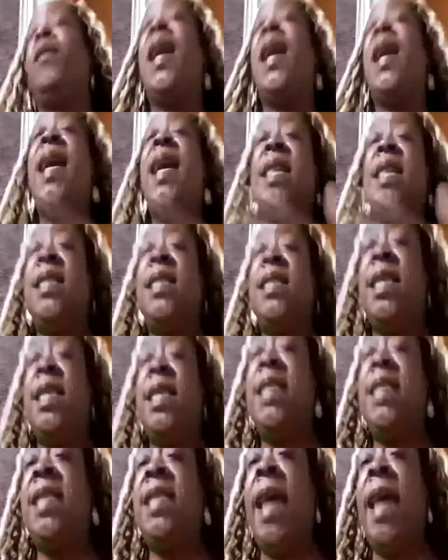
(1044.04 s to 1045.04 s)

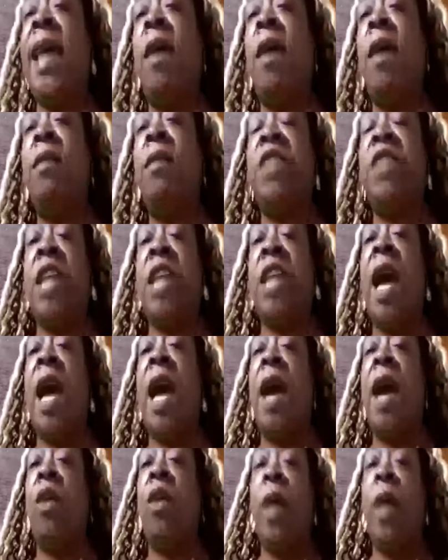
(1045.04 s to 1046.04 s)
his town of
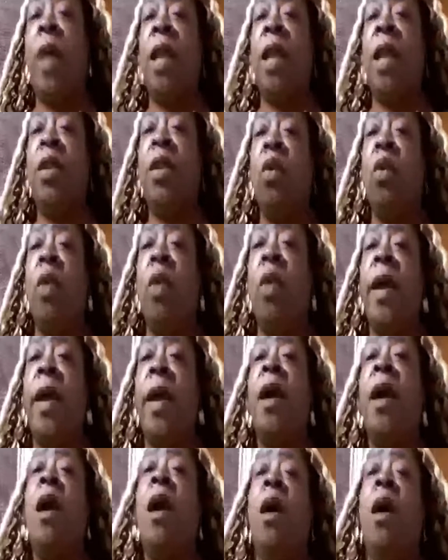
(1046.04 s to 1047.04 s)
Chicago, Illinois,
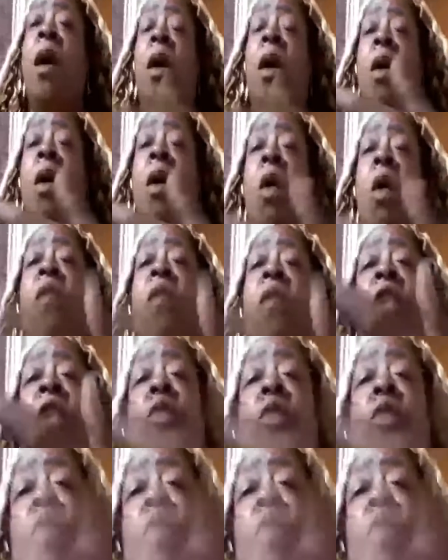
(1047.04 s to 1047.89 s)
over New